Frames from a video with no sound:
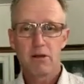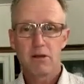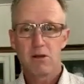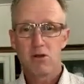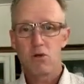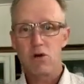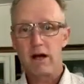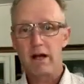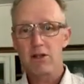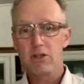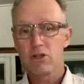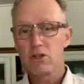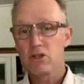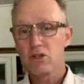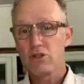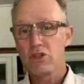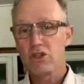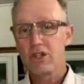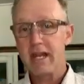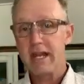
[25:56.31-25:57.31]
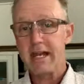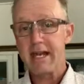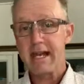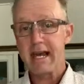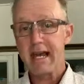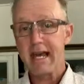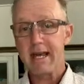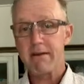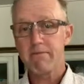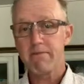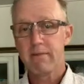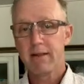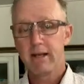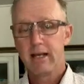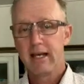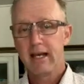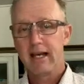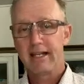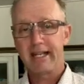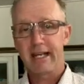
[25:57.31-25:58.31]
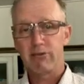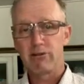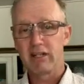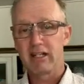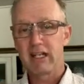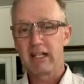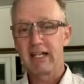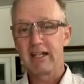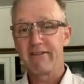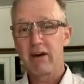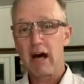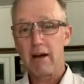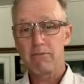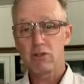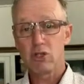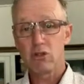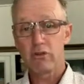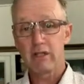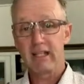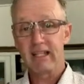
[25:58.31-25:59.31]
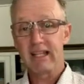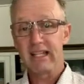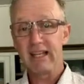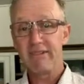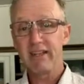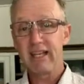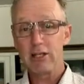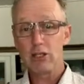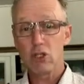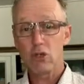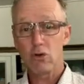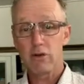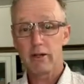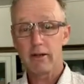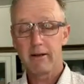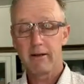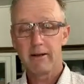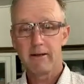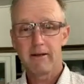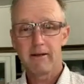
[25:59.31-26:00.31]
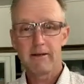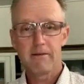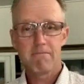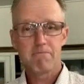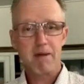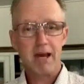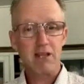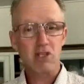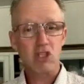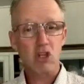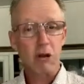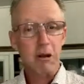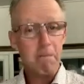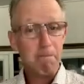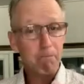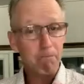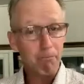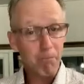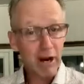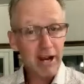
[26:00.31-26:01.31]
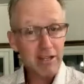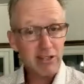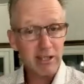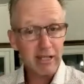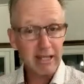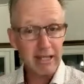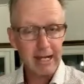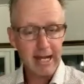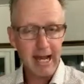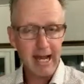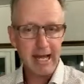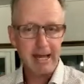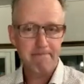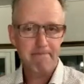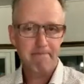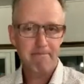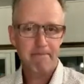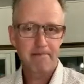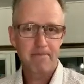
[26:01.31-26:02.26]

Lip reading: who understood their name and they were able to live up to it and live into it based on embracing a name.